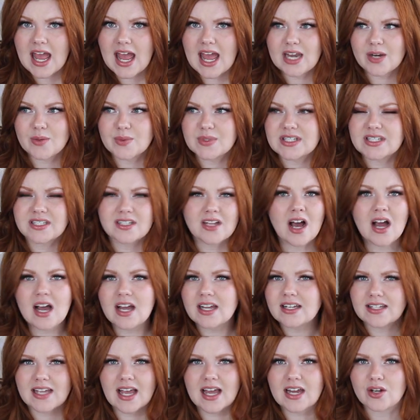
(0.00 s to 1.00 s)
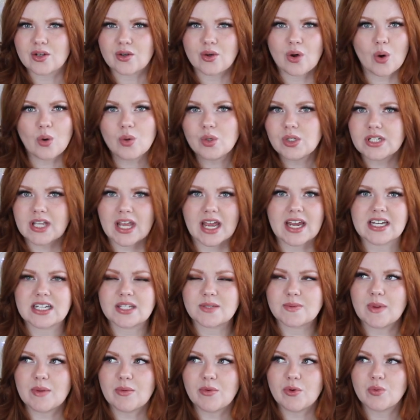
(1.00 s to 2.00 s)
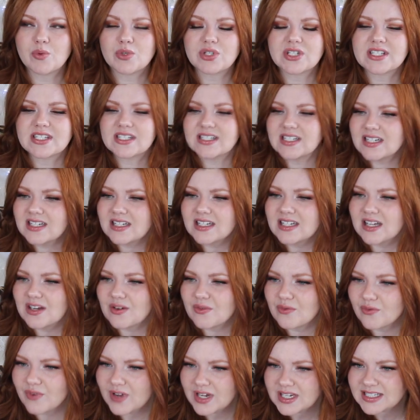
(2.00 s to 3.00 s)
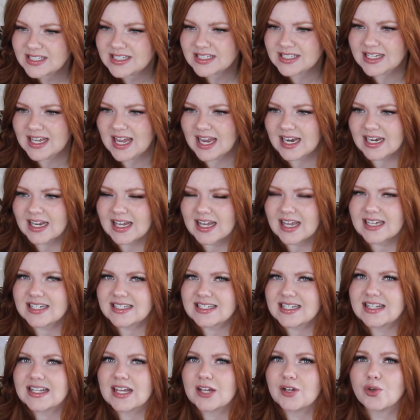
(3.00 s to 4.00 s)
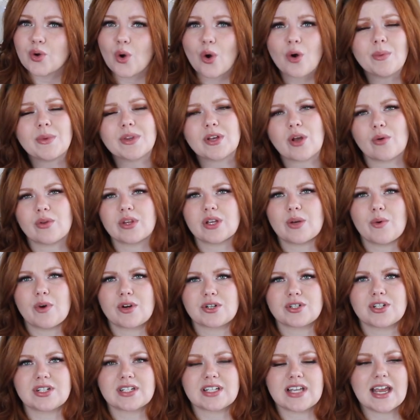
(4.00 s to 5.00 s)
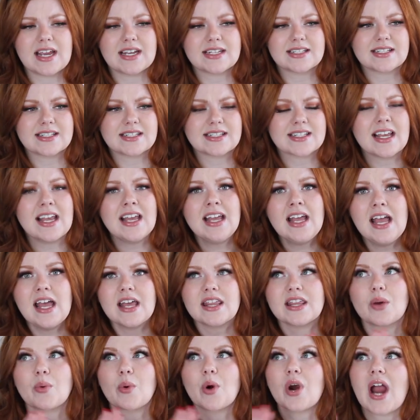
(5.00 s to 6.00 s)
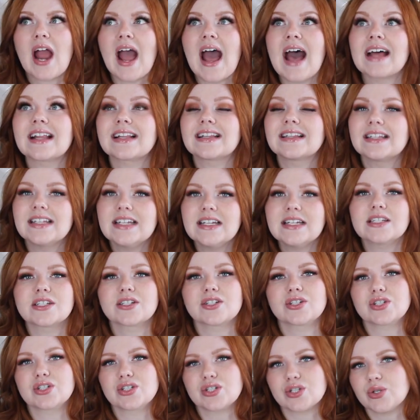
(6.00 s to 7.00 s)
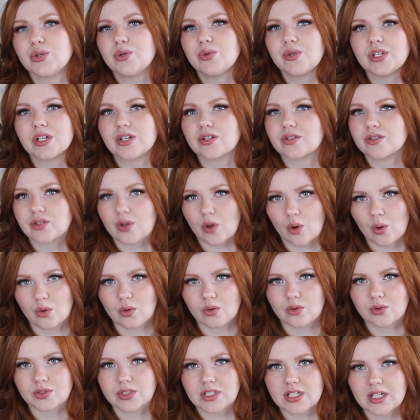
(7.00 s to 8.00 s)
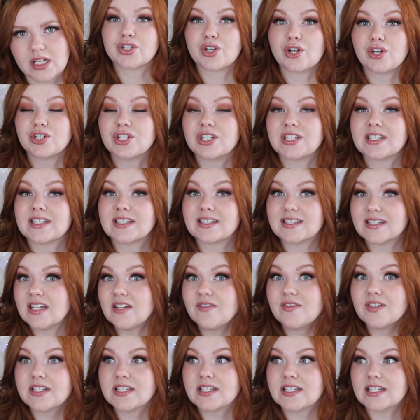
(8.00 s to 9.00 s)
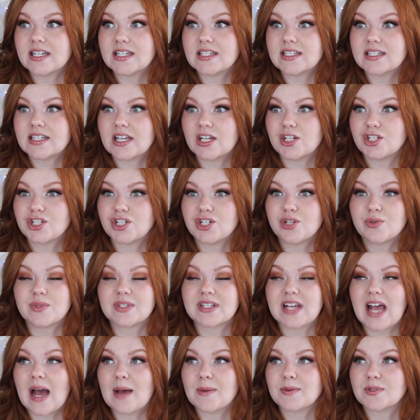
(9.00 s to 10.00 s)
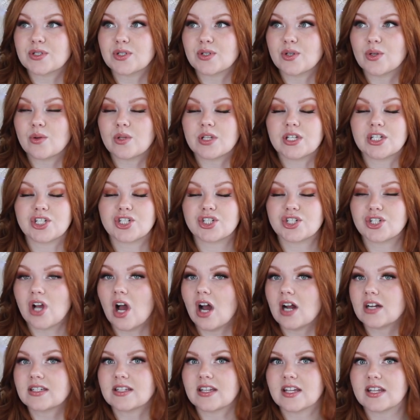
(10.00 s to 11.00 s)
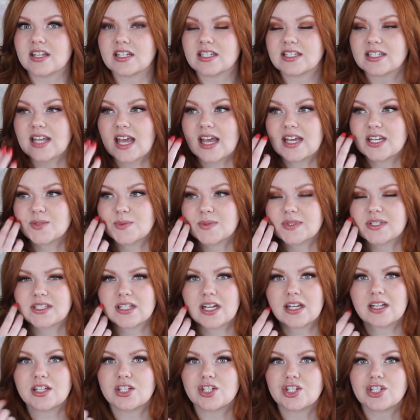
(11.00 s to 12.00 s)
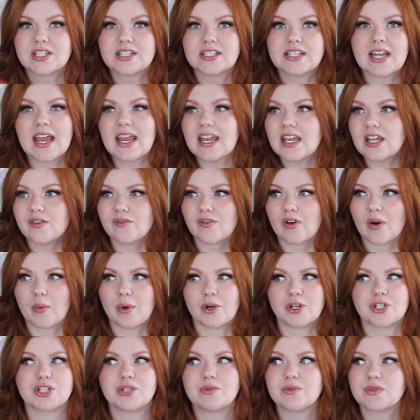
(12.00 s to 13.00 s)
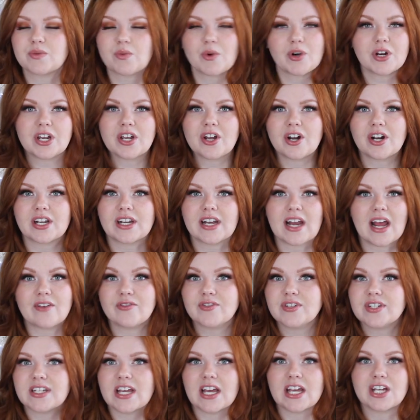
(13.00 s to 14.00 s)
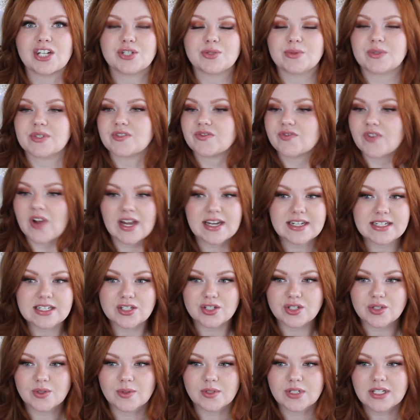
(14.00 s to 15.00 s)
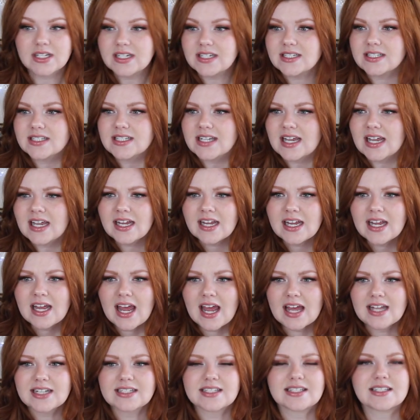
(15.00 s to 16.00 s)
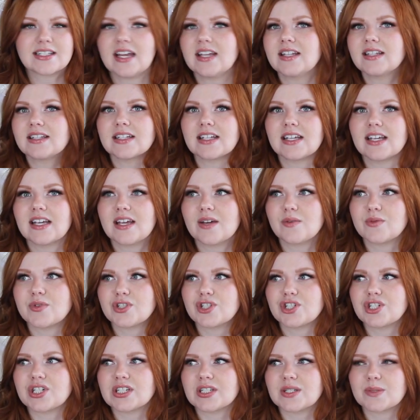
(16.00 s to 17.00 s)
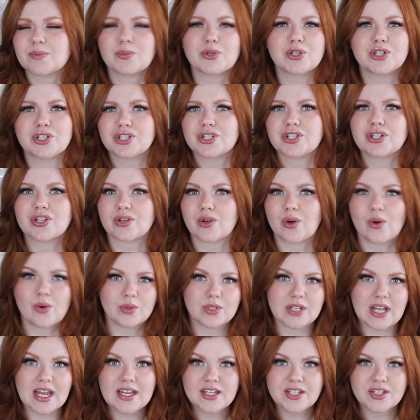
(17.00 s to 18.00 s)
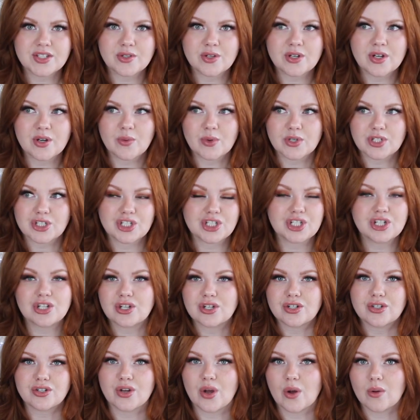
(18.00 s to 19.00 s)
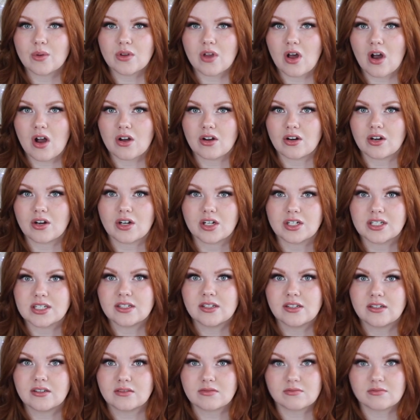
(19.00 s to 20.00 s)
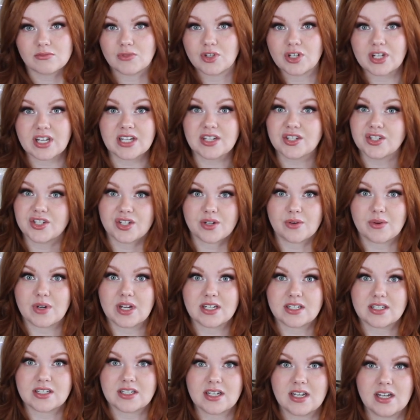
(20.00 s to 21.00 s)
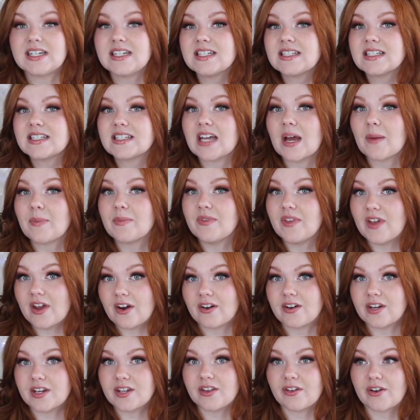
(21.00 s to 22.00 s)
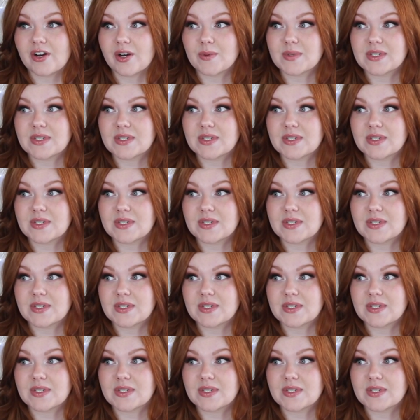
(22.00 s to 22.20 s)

And it was not yet a cold case. People were still investigating it, and they normally only worked on cases that were at least 2 years old. Sergeant Stevenson said she was absolutely shocked that this case was suddenly just taken from her. She was working on it every day, she was finding new leads, and suddenly it was just pushed to the cold case unit where she could no longer look into it. It didn't stop there either.